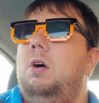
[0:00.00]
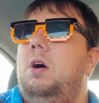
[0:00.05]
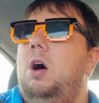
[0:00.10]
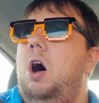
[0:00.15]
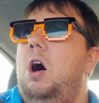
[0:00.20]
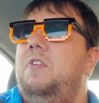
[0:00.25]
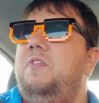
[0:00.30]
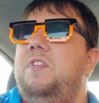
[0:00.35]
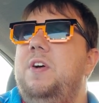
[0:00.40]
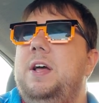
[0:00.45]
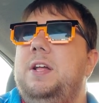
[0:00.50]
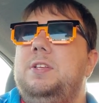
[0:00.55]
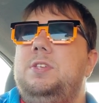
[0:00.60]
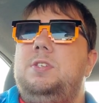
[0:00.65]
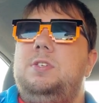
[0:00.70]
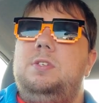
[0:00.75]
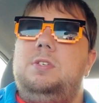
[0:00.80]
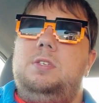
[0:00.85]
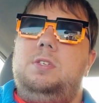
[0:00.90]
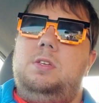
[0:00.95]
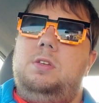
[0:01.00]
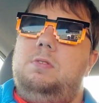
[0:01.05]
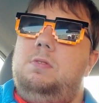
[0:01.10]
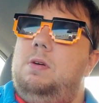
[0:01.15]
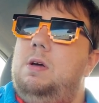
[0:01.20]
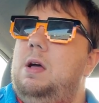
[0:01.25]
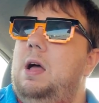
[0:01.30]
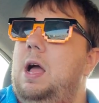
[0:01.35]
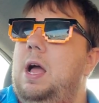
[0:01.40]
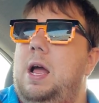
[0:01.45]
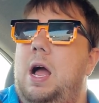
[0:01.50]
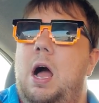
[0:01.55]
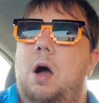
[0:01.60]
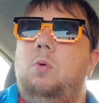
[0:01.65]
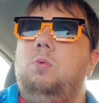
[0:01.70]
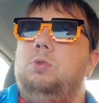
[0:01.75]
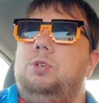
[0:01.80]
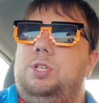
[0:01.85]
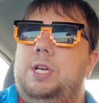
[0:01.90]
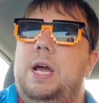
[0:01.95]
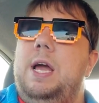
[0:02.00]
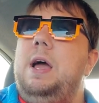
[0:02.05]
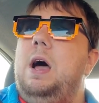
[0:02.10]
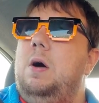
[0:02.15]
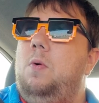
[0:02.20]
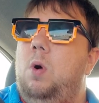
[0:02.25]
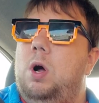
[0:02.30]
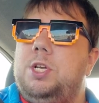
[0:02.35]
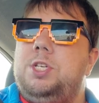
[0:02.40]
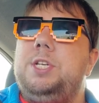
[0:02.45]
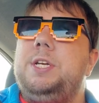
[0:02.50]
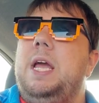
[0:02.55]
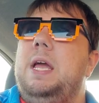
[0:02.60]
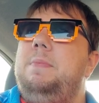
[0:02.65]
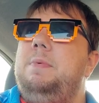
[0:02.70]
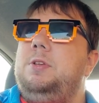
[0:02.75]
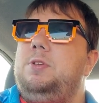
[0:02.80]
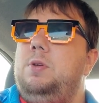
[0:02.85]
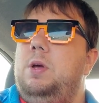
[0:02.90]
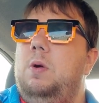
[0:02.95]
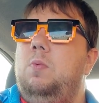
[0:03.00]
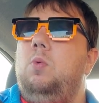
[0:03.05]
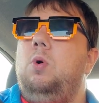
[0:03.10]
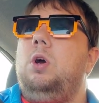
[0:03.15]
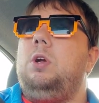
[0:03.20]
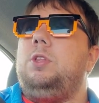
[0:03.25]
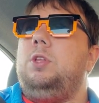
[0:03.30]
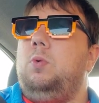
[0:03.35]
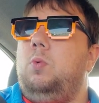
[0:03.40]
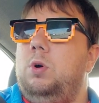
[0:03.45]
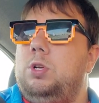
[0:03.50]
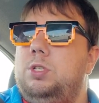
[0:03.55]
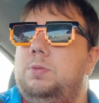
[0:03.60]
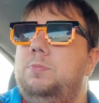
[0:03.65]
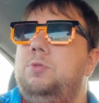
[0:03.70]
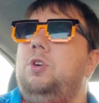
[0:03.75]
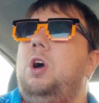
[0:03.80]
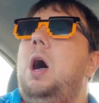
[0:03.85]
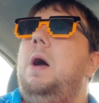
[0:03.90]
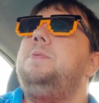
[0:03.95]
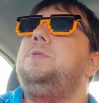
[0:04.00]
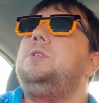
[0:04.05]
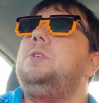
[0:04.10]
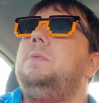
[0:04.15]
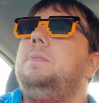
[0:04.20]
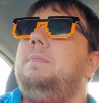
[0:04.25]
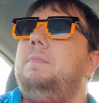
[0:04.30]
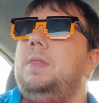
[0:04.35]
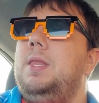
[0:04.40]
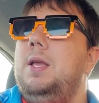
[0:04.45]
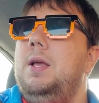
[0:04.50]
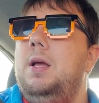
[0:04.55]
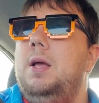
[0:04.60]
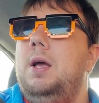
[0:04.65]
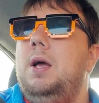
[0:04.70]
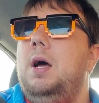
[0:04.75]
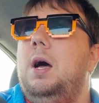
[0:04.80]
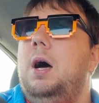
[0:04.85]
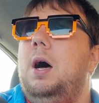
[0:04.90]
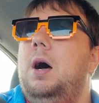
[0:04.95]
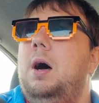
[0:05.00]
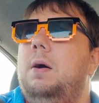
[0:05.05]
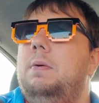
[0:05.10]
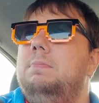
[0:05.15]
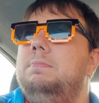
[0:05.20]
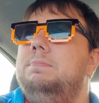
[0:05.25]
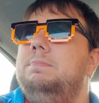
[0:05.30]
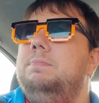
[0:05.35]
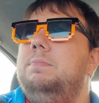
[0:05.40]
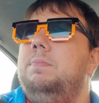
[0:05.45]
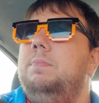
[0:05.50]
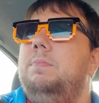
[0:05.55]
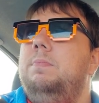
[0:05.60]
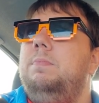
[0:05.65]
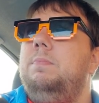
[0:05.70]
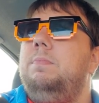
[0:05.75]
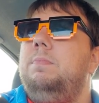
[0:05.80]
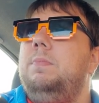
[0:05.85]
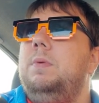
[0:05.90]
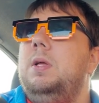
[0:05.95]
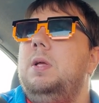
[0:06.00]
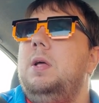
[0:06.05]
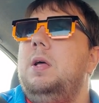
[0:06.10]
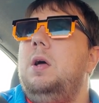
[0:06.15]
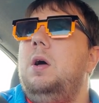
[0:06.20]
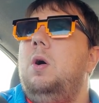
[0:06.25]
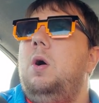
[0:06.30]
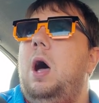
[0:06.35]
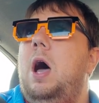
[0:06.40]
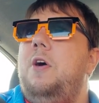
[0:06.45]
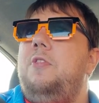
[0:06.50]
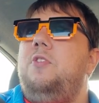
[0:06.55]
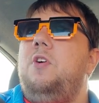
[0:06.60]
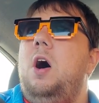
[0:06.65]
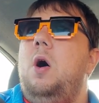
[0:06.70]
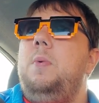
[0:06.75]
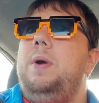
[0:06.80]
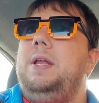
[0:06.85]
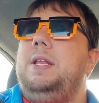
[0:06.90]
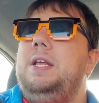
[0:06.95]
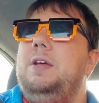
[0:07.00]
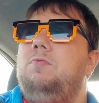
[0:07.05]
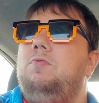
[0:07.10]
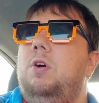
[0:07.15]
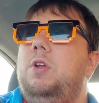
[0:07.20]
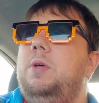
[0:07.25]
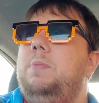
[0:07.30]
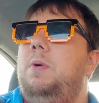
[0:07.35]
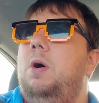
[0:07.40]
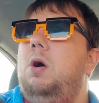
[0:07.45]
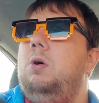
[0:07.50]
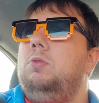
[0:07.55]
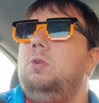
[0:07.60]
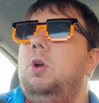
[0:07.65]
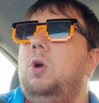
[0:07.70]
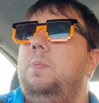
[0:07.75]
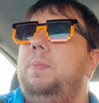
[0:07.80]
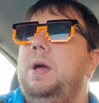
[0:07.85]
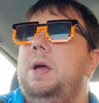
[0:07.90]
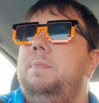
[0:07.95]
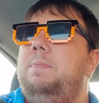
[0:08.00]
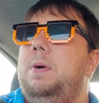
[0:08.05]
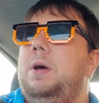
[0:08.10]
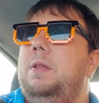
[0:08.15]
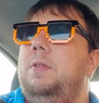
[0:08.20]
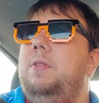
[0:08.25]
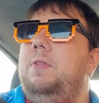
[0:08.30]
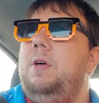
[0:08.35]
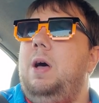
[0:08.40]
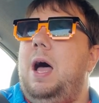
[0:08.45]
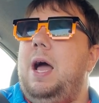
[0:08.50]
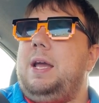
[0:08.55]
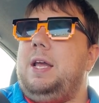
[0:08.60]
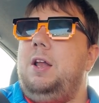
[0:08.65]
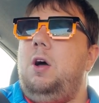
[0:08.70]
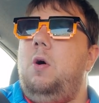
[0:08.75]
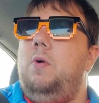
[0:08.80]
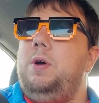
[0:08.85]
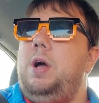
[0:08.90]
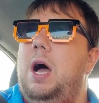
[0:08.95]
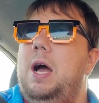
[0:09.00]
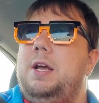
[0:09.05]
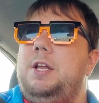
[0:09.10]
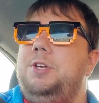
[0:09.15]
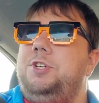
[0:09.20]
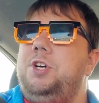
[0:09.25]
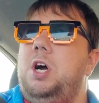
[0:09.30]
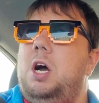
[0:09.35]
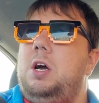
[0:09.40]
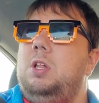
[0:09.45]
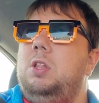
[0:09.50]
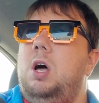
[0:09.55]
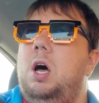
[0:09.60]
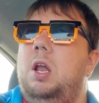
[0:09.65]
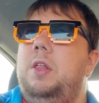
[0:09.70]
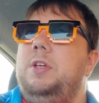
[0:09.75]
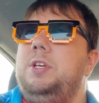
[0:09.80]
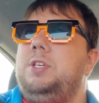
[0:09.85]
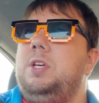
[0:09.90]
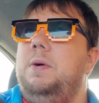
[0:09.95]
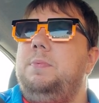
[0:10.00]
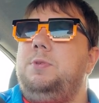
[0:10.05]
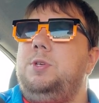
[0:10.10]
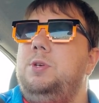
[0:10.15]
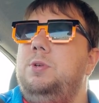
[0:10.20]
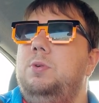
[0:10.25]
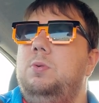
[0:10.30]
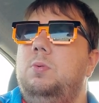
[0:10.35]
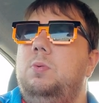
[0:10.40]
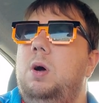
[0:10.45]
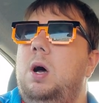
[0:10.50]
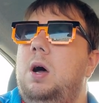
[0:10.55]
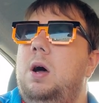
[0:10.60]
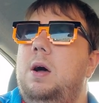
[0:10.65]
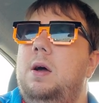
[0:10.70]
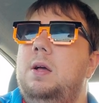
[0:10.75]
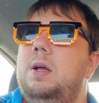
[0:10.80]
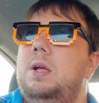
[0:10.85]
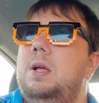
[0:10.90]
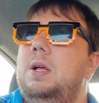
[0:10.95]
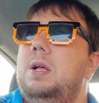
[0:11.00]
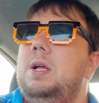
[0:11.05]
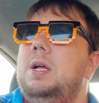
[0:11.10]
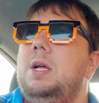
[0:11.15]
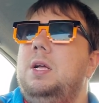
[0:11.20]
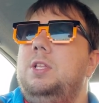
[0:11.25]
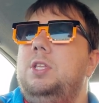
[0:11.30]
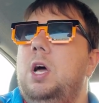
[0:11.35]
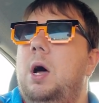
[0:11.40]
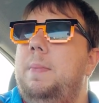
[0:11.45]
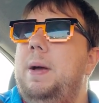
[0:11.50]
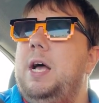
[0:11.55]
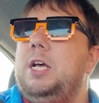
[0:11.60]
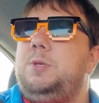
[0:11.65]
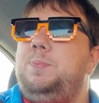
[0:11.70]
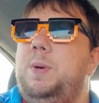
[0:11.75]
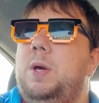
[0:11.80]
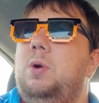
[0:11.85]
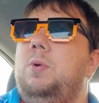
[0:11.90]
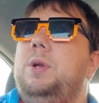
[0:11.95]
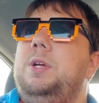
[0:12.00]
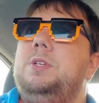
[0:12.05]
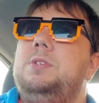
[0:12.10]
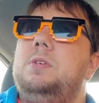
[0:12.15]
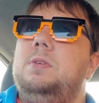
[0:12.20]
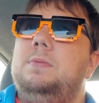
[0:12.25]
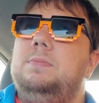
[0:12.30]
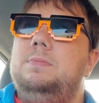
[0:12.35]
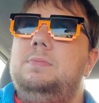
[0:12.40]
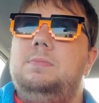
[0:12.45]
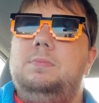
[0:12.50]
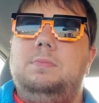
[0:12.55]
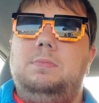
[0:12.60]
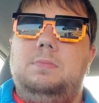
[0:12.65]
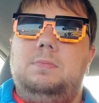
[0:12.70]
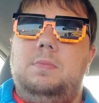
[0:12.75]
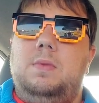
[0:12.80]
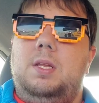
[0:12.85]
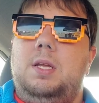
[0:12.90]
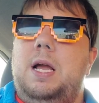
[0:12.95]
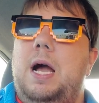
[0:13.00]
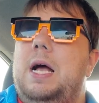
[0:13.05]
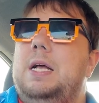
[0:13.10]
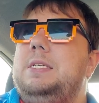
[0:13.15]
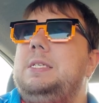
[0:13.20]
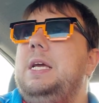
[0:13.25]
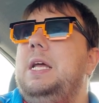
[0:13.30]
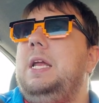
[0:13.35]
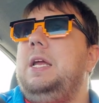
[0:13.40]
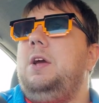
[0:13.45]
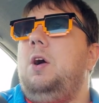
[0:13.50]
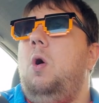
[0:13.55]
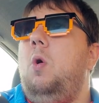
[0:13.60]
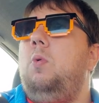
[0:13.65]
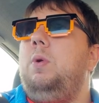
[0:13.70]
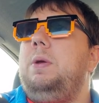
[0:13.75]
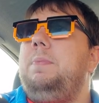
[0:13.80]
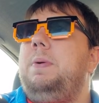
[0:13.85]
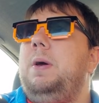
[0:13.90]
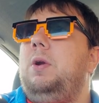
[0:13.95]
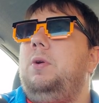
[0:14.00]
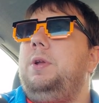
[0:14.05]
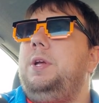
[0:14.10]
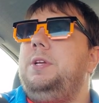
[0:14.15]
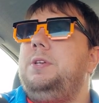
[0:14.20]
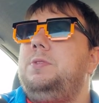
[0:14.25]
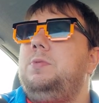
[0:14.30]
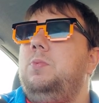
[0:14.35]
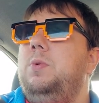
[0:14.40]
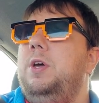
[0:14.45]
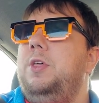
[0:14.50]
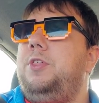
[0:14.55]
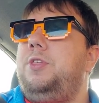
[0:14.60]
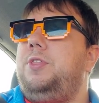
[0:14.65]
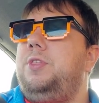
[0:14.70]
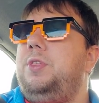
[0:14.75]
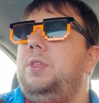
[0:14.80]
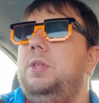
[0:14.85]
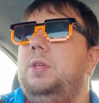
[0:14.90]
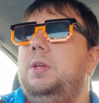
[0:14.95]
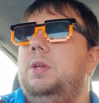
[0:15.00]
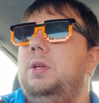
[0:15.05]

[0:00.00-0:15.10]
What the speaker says: Offense, I will say I watched the game at work. There was some drops. I thought we did run the ball a little bit, but I can chalk a lot of this up to dumbass penalties. Guys getting holding penalties with,